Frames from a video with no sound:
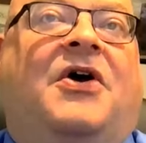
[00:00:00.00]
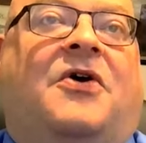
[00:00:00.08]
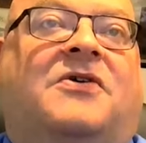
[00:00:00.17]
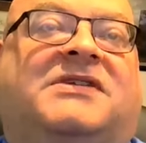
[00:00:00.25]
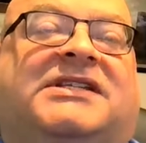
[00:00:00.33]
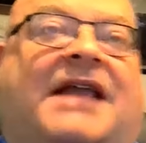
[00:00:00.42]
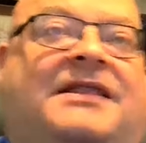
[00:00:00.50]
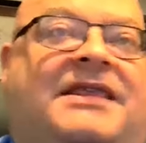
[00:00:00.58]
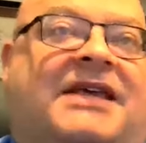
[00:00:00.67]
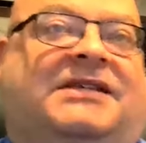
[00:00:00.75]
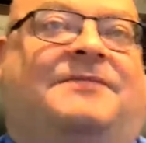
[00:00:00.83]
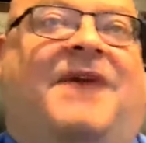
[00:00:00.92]
who said
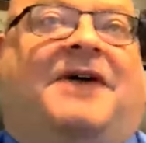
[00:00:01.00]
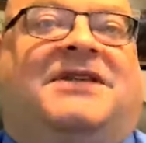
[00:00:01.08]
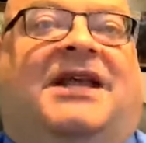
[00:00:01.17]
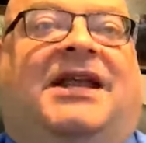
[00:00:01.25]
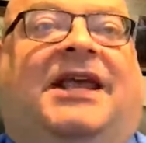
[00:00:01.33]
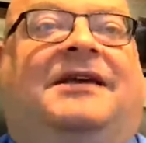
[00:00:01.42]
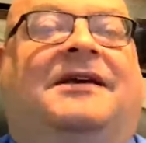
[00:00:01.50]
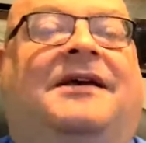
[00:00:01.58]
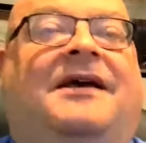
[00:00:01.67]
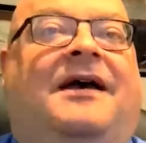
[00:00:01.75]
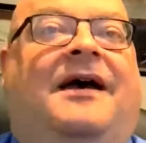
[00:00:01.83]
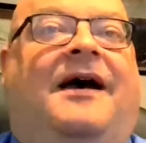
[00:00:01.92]
this about Diddy.
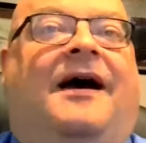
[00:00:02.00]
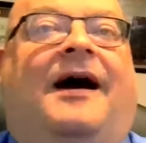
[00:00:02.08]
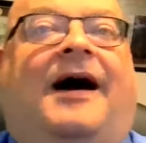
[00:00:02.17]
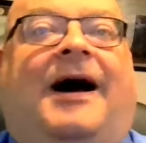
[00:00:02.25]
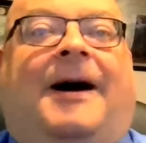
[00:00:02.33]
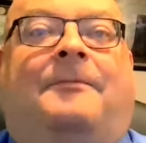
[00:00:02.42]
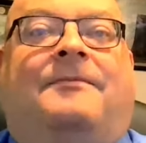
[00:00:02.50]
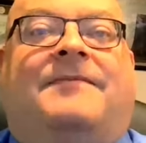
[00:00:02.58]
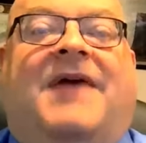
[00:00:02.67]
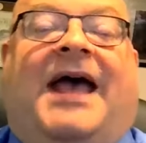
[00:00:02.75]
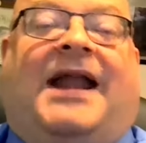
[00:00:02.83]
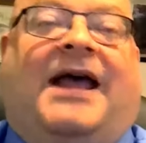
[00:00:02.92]

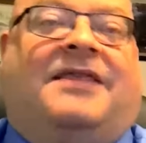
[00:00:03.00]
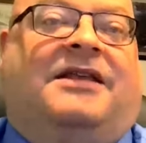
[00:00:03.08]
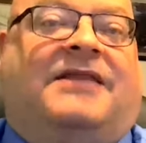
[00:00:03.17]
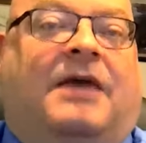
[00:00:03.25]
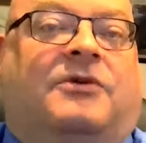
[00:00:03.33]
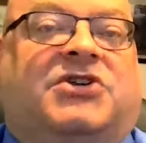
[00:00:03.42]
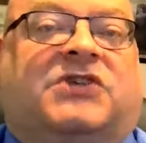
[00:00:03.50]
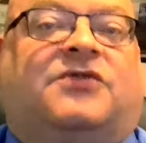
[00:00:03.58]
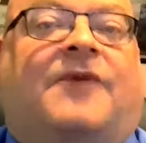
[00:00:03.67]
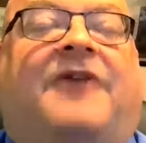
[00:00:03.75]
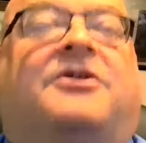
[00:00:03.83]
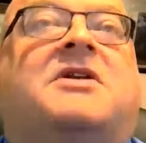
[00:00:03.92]
Um, and I think they would
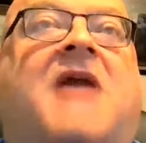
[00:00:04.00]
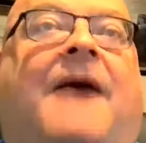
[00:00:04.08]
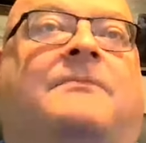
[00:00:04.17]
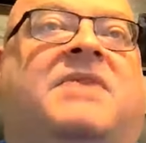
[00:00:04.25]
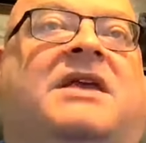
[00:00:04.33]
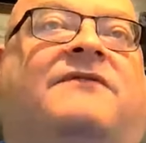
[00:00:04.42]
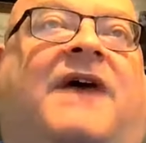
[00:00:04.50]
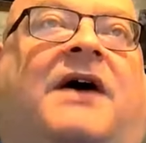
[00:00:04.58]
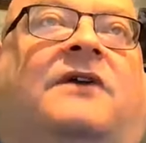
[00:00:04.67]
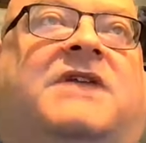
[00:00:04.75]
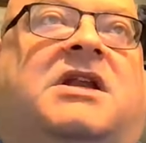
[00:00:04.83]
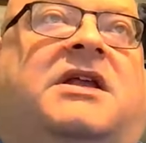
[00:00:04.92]
just rather not be
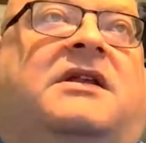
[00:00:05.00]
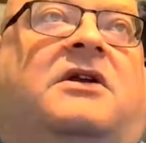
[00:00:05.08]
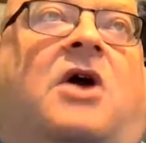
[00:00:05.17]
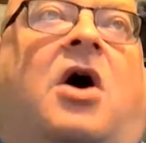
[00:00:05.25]
involved in it at